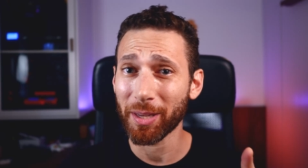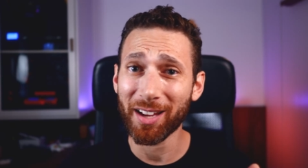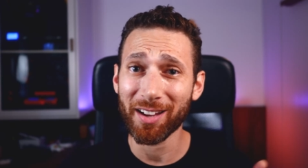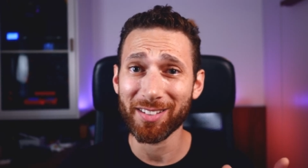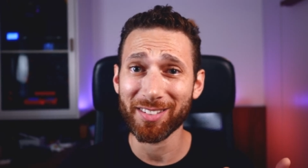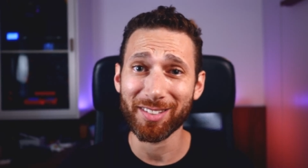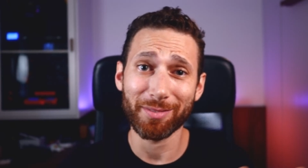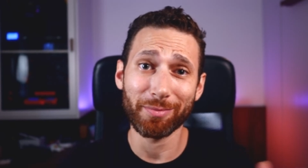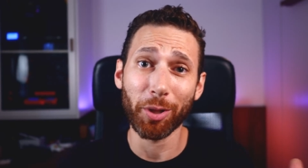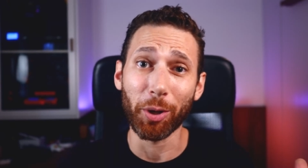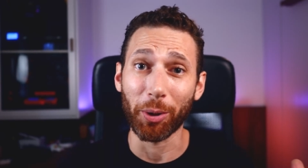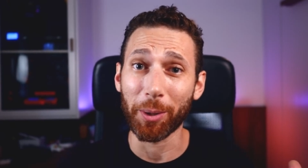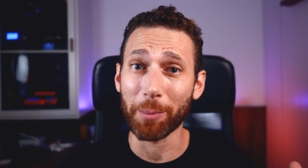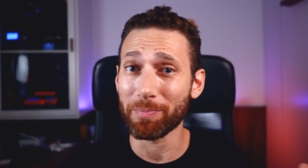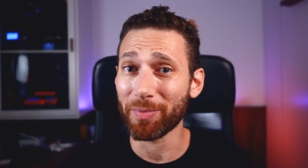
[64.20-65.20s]
because
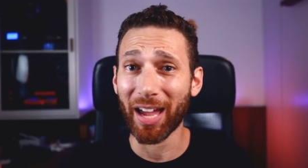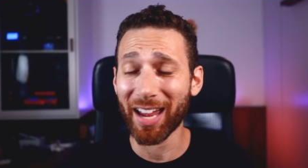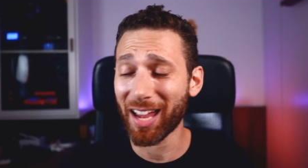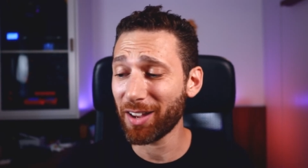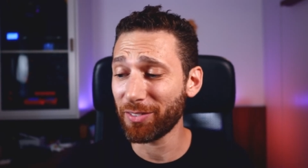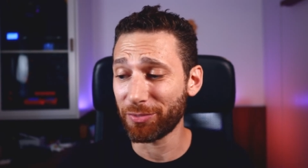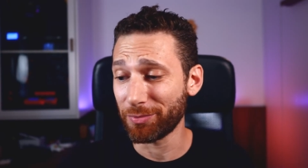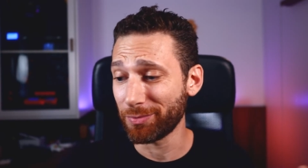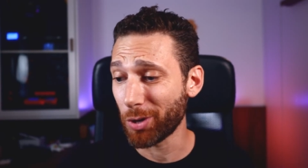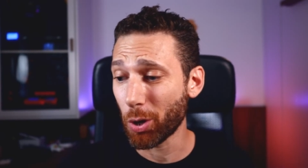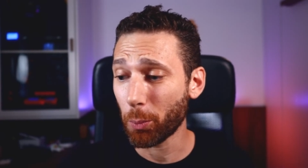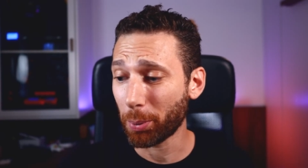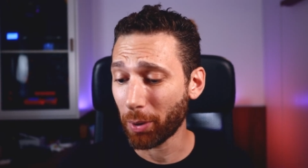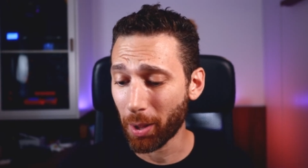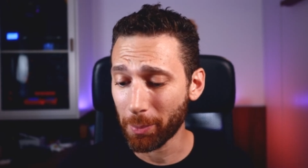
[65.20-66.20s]
look, I have
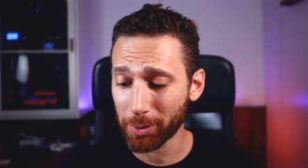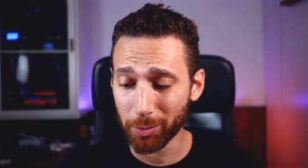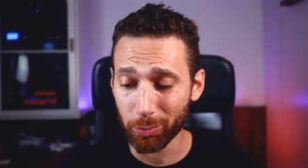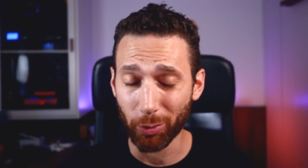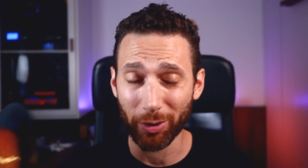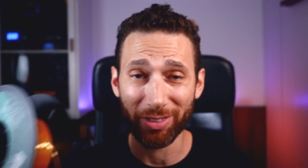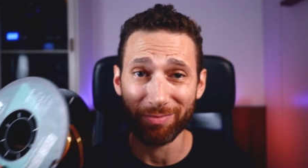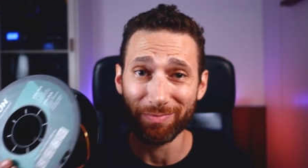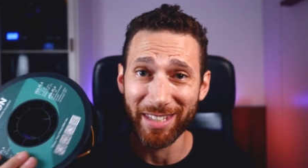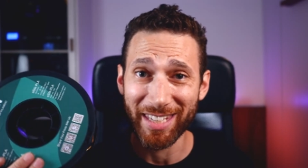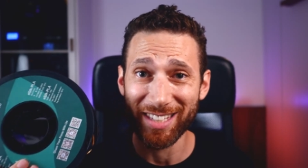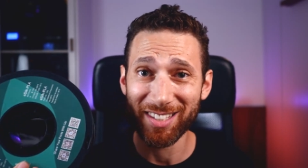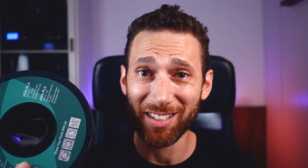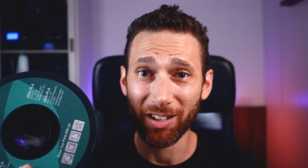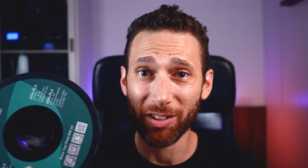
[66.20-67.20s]
no problem with
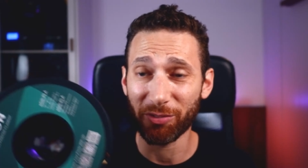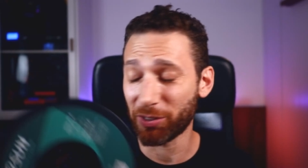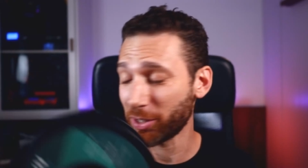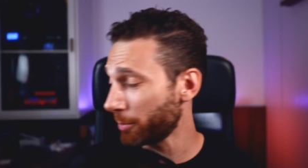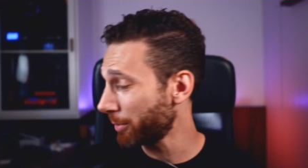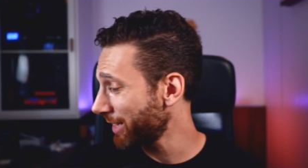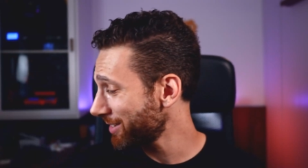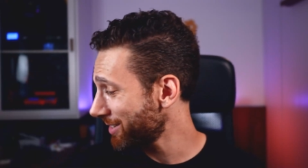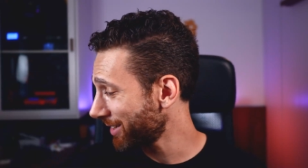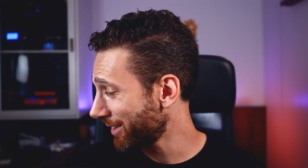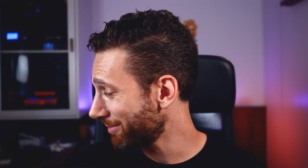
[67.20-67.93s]
eSUN filament,